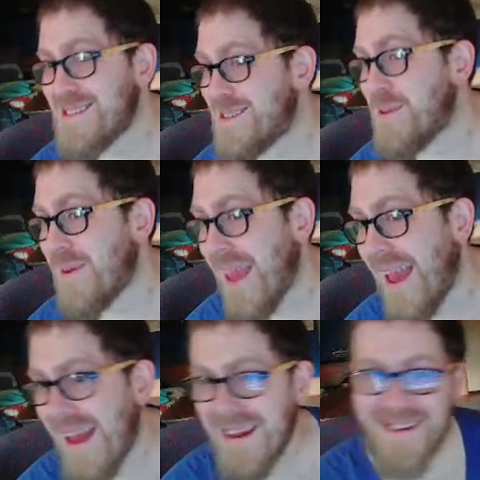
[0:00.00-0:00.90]
you
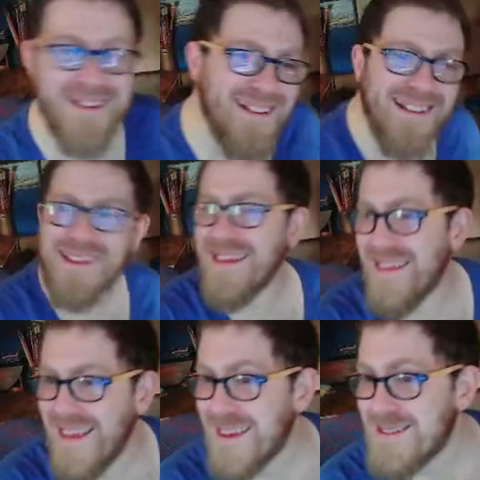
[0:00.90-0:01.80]
can.
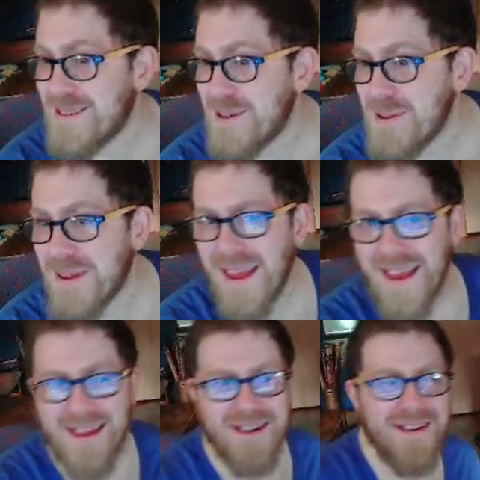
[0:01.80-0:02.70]
Yes, you
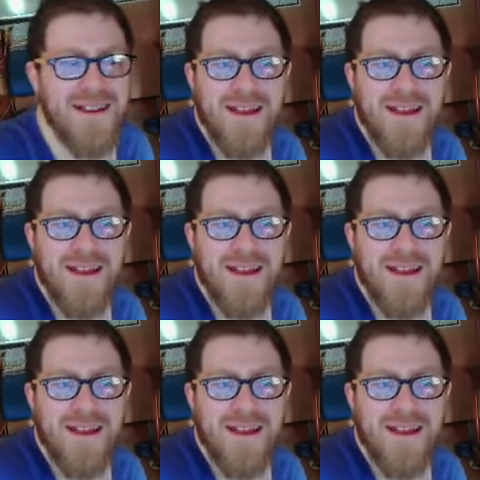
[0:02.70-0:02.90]
can.